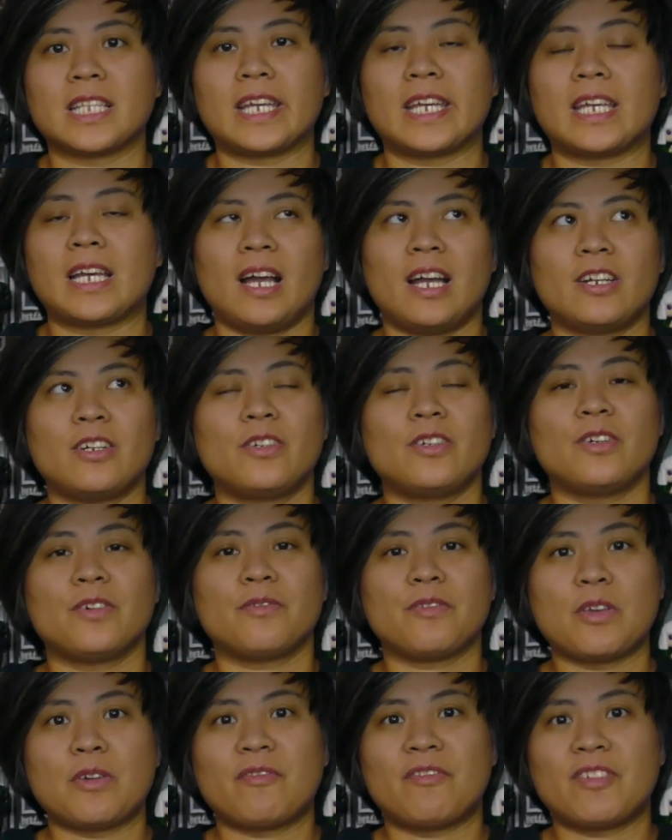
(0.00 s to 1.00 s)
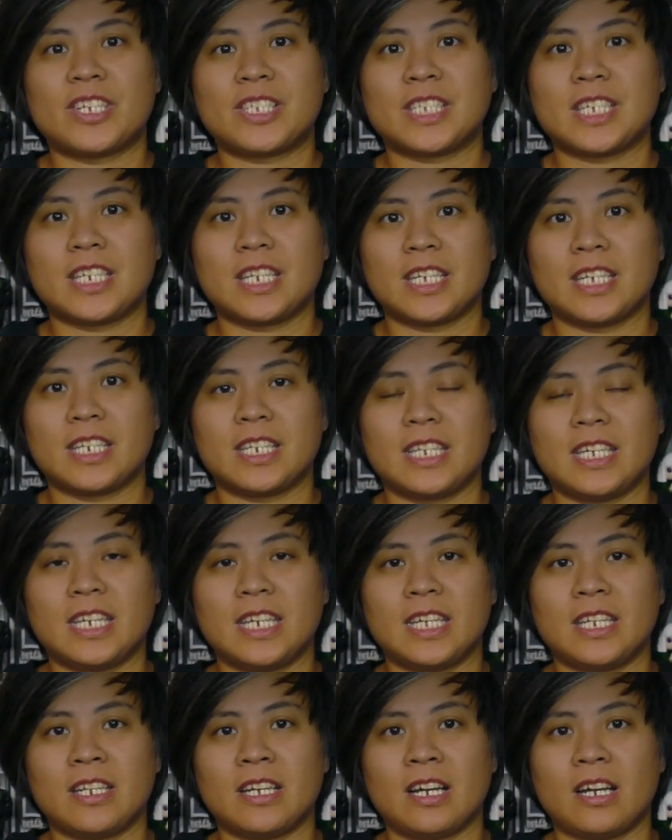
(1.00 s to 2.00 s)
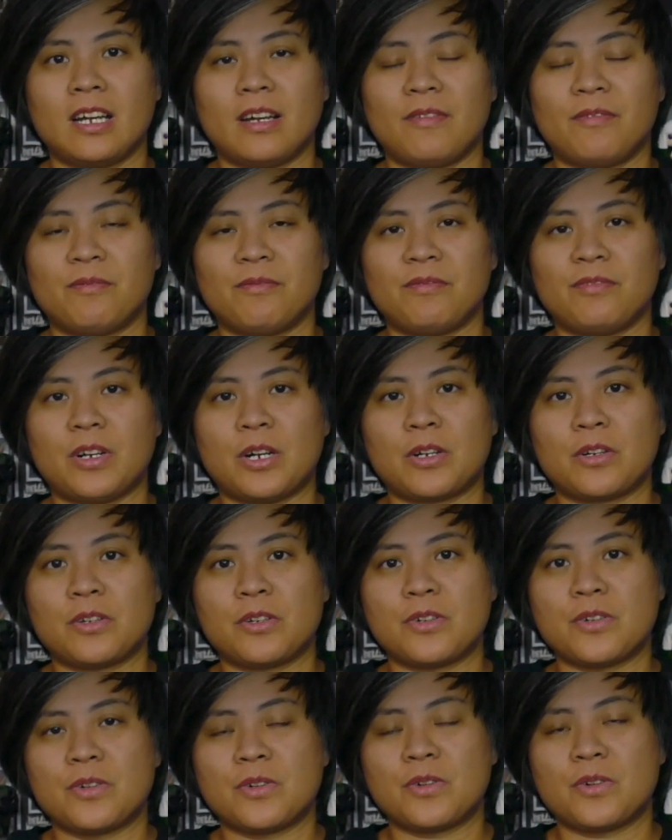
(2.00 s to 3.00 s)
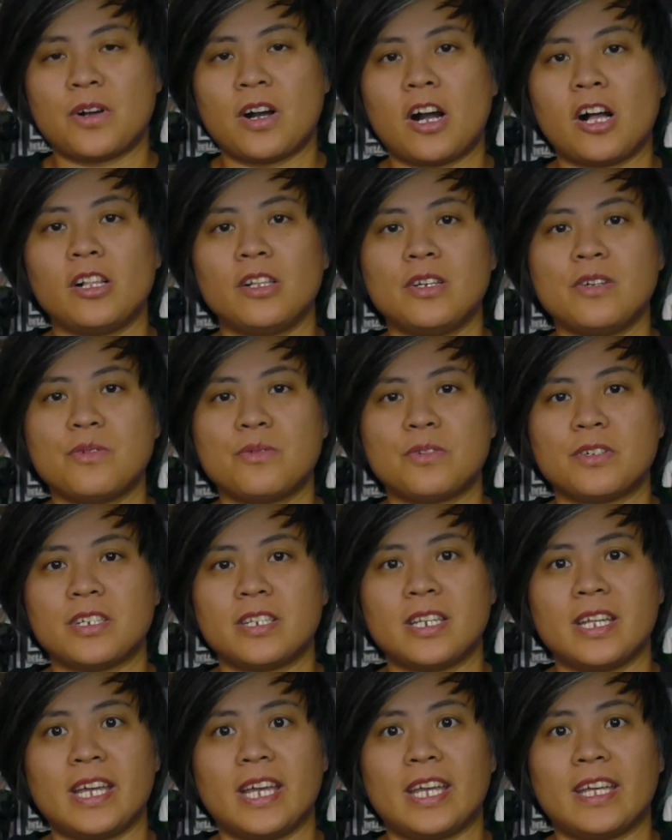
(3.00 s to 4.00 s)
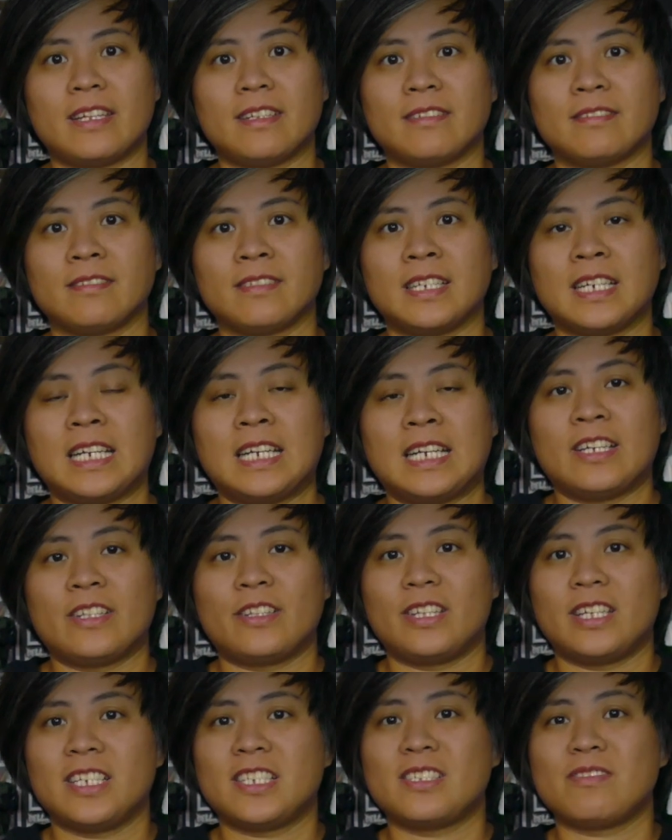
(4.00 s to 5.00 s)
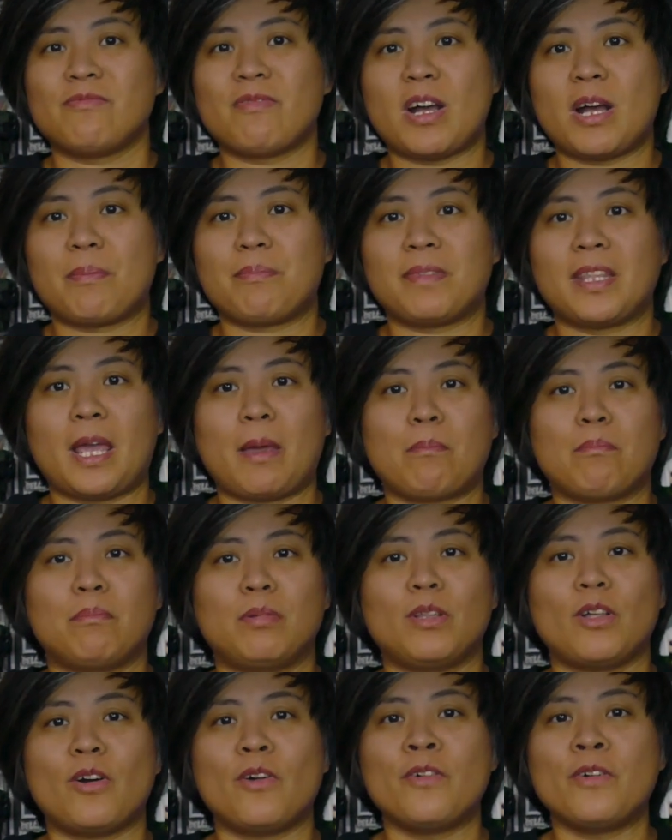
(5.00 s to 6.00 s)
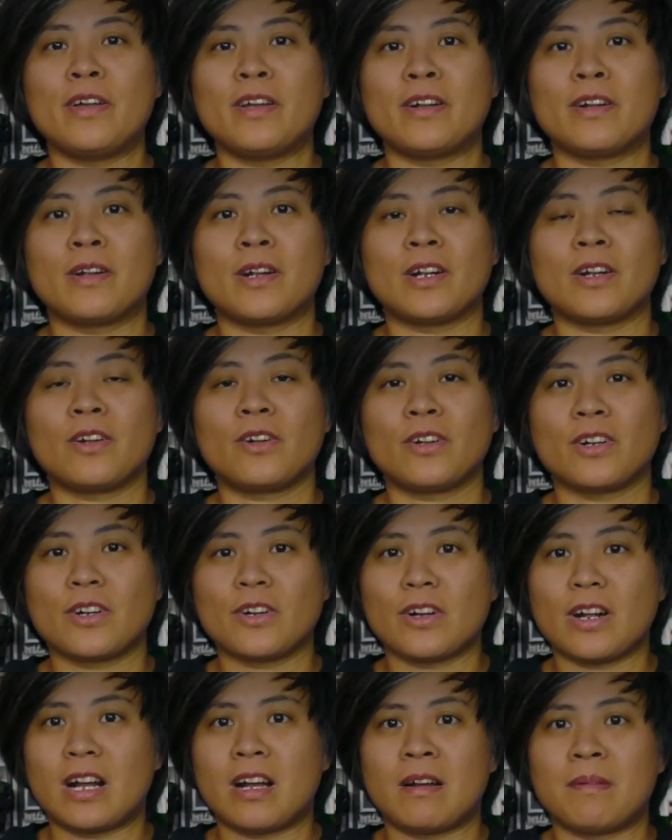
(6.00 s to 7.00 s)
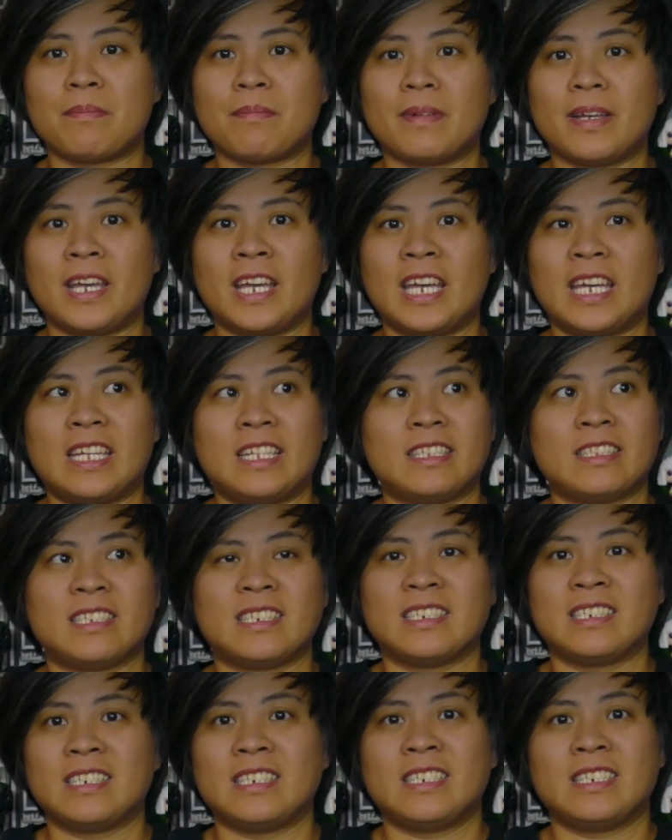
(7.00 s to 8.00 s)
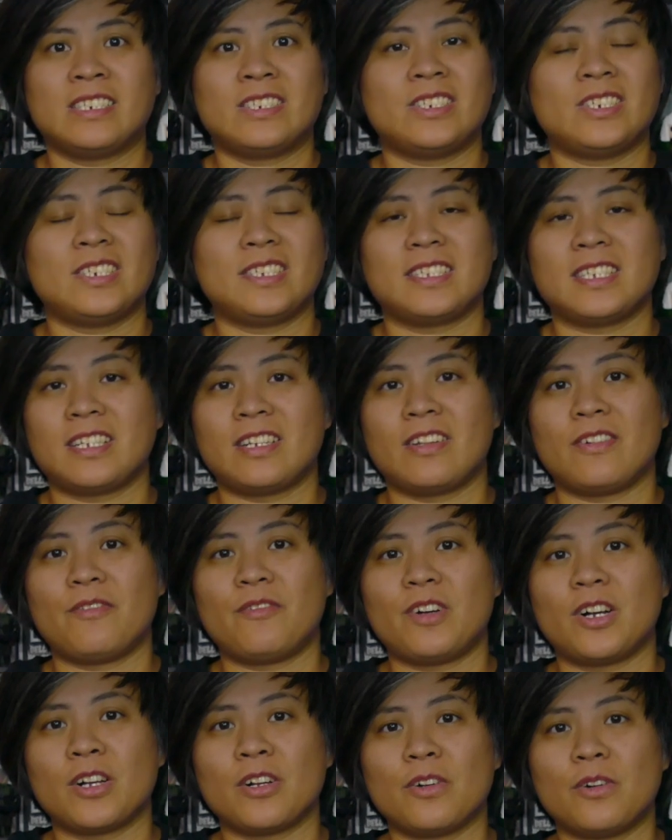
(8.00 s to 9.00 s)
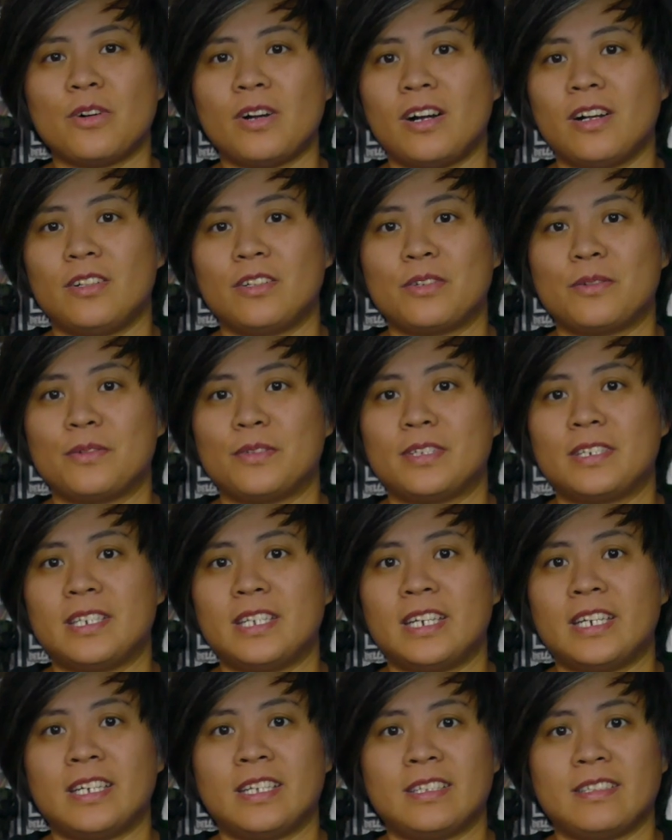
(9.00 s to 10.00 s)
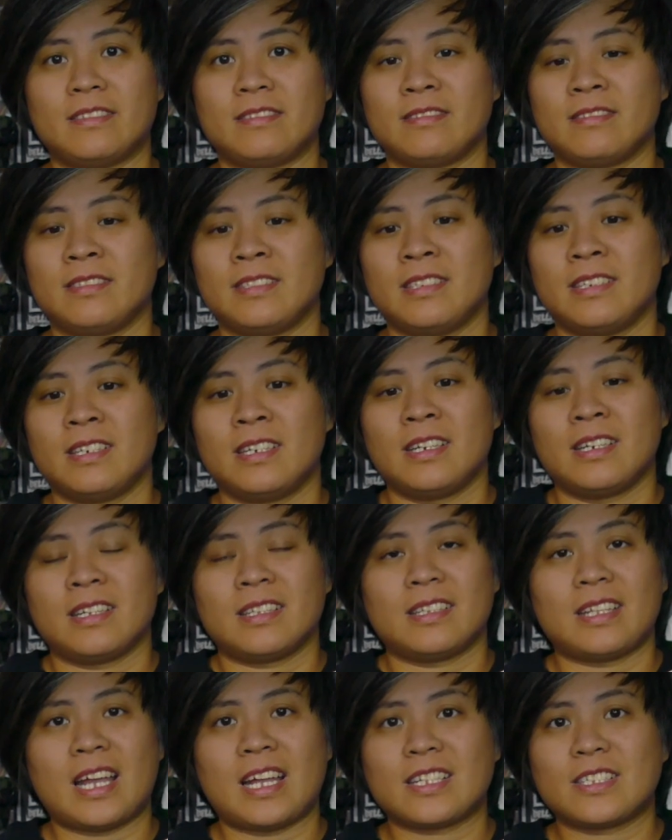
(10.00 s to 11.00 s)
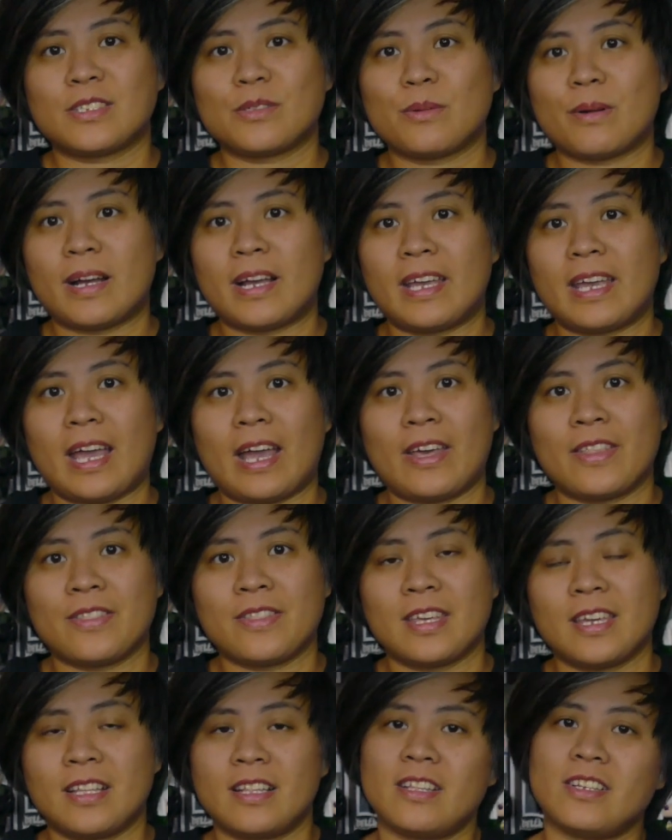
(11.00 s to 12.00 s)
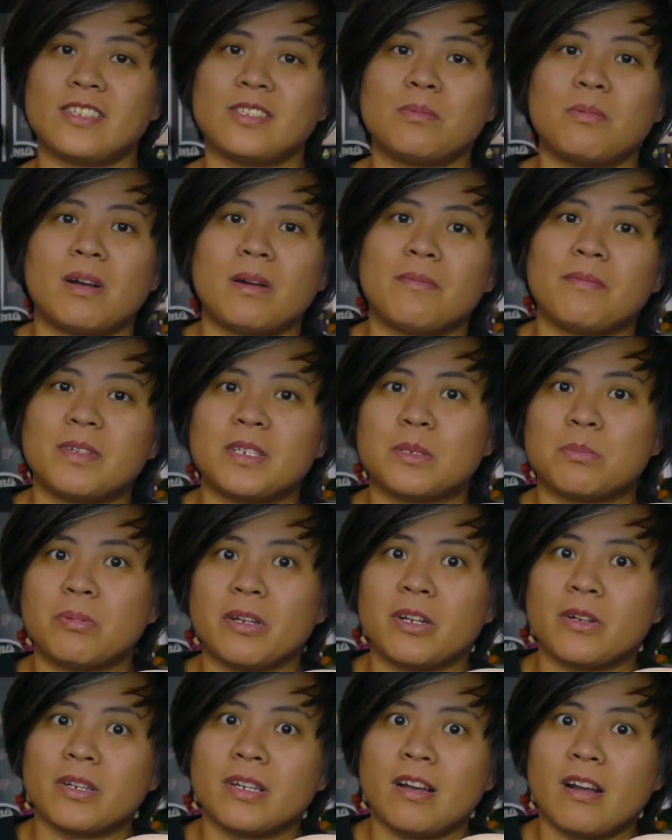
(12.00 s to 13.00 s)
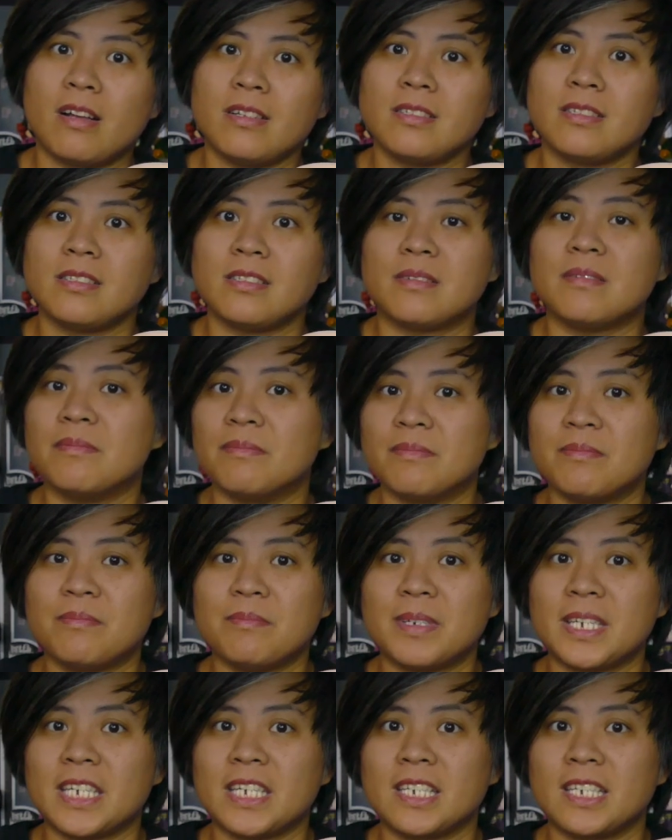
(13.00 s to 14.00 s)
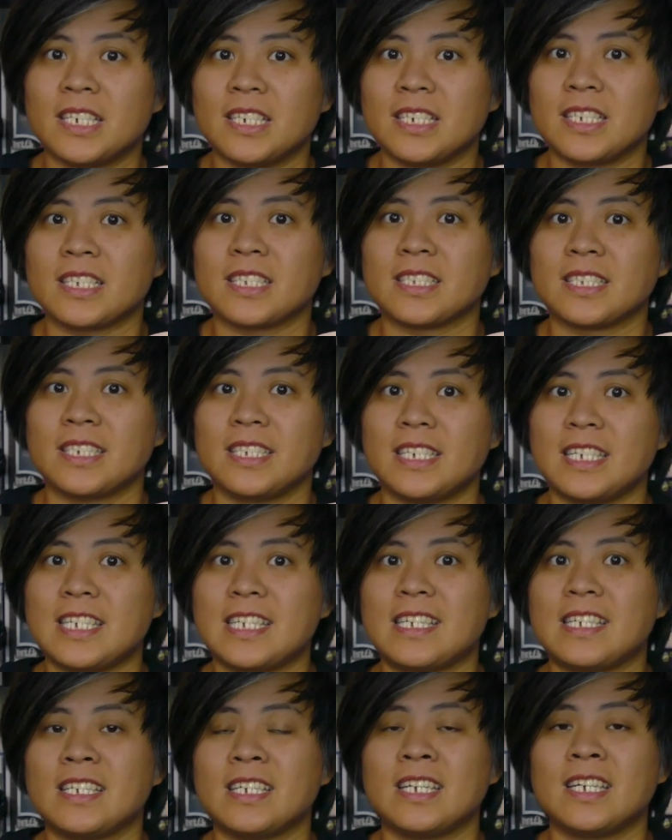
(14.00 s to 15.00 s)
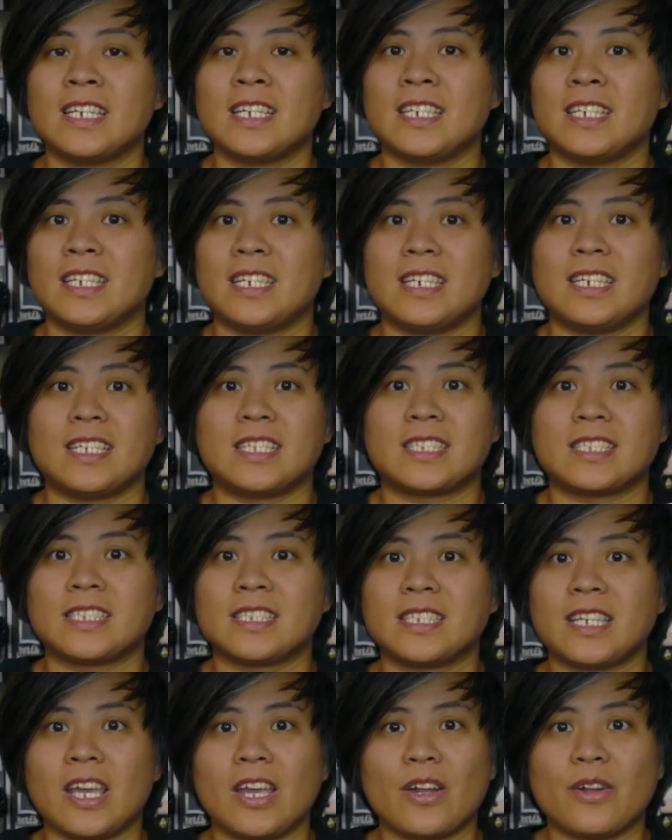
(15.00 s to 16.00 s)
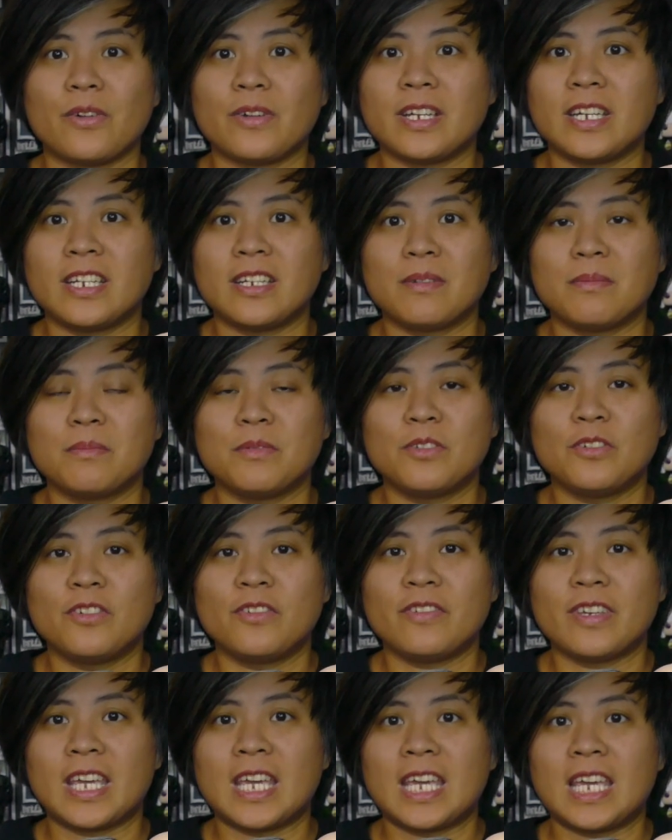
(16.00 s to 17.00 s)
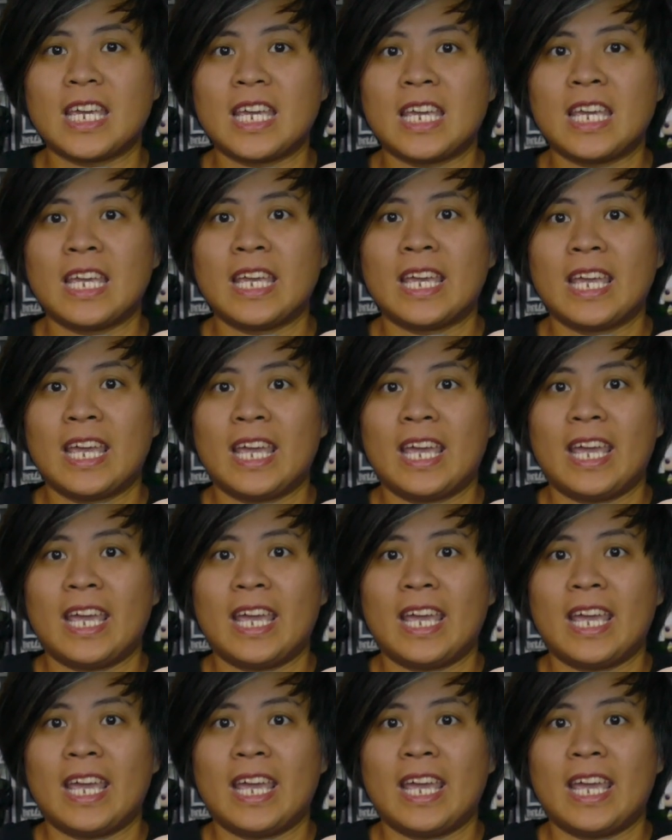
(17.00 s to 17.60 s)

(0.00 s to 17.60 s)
Like, I don't know if you visited in Funko Hollywood, and this pop, they blow her up, and she's in the Funko Hollywood, and that's why I think this pop is very awesome, because it's scary in the movie,